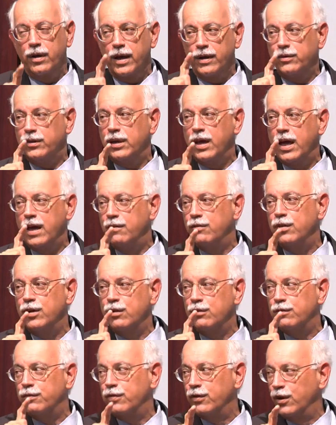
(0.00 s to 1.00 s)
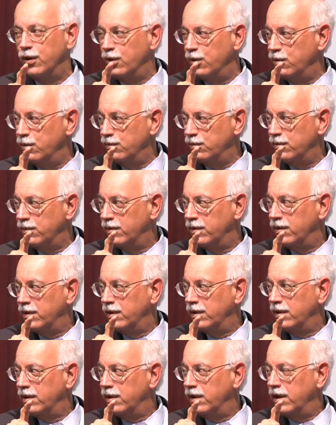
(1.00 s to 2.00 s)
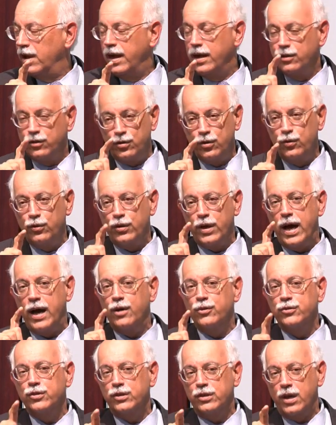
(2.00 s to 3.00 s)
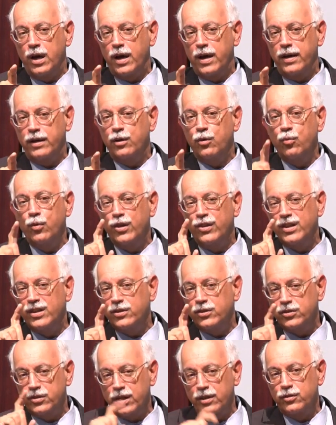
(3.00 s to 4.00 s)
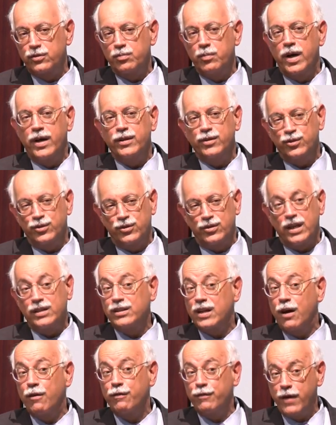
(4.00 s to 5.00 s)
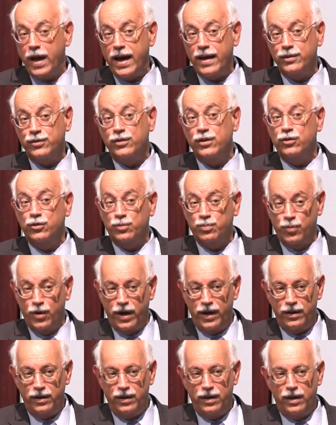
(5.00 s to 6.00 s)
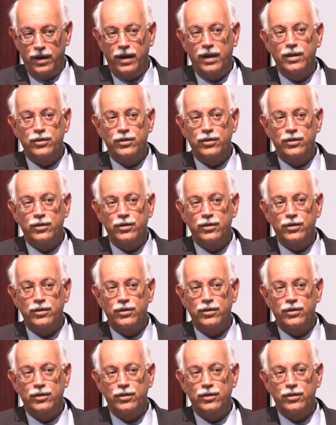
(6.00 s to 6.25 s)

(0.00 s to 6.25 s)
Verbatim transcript: got the avian flu in 2009 within six months. That's how fast it spread.